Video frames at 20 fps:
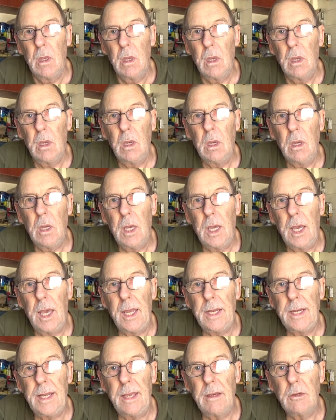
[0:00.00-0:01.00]
and
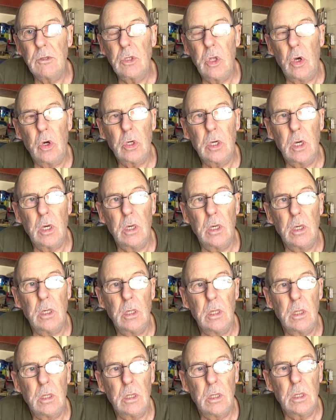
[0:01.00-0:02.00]
that was like
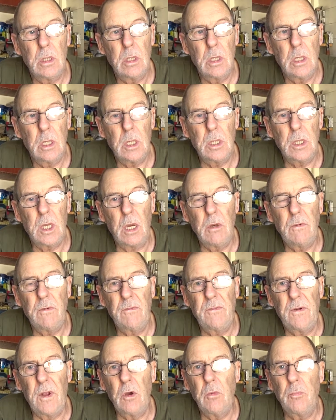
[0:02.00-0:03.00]
an
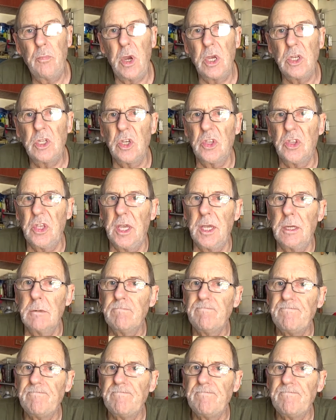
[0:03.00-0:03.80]
overflow pressure thing.